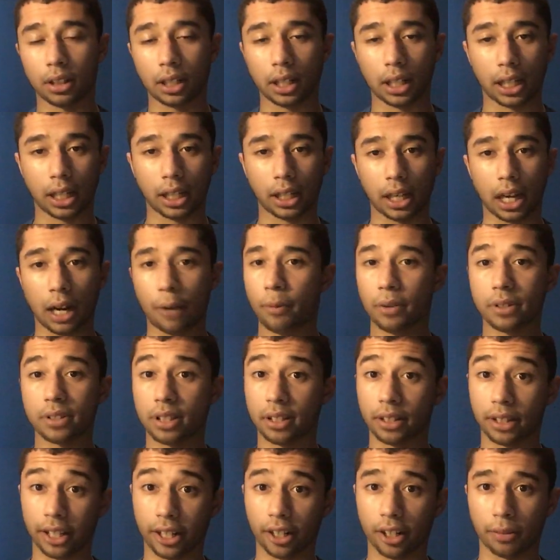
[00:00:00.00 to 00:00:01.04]
I
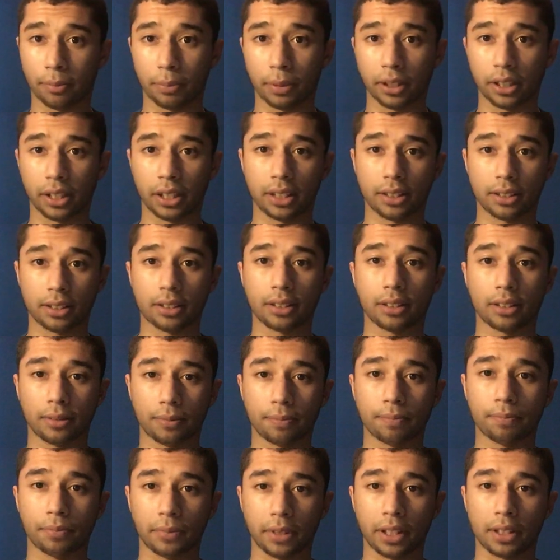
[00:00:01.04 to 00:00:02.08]
wasn't there, but his
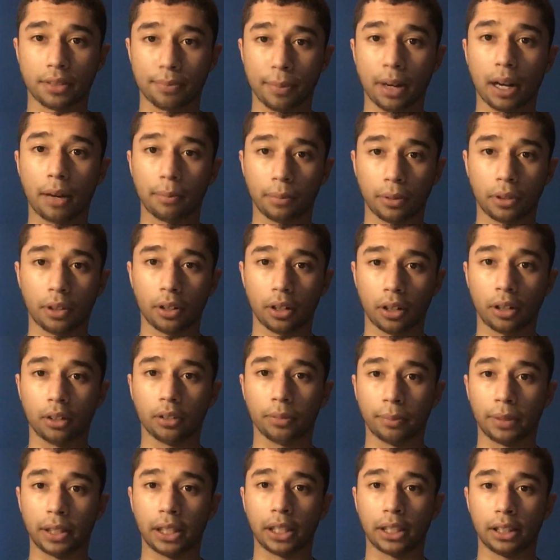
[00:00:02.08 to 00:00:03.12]
mom called
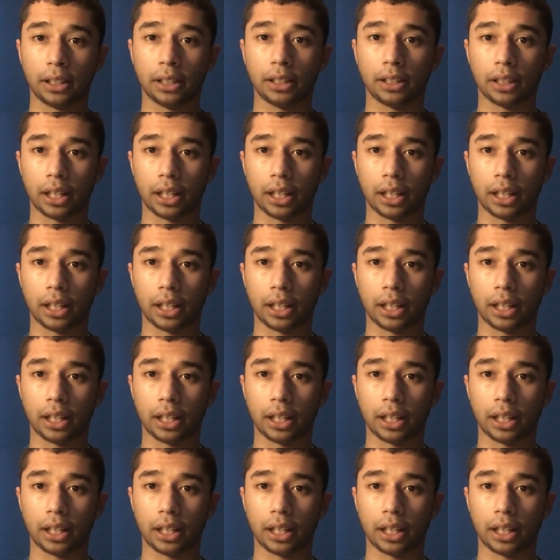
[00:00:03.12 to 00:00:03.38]
me